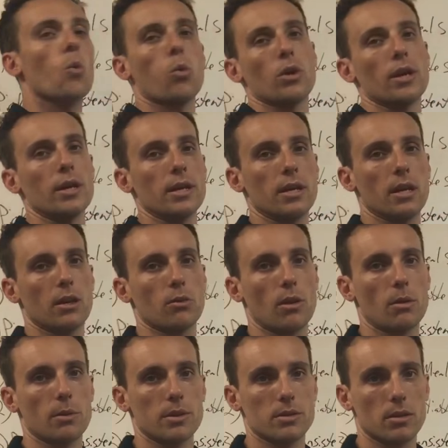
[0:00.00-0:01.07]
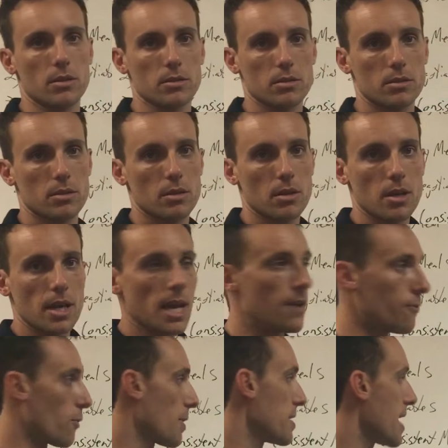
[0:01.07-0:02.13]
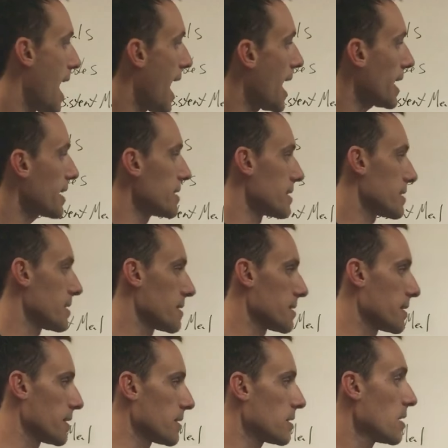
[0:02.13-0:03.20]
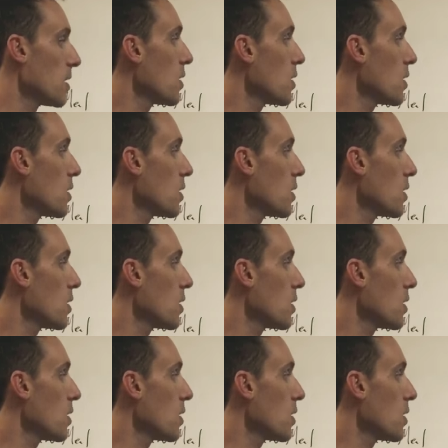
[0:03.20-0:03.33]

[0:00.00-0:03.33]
we're going to get great results. If we're not consistent,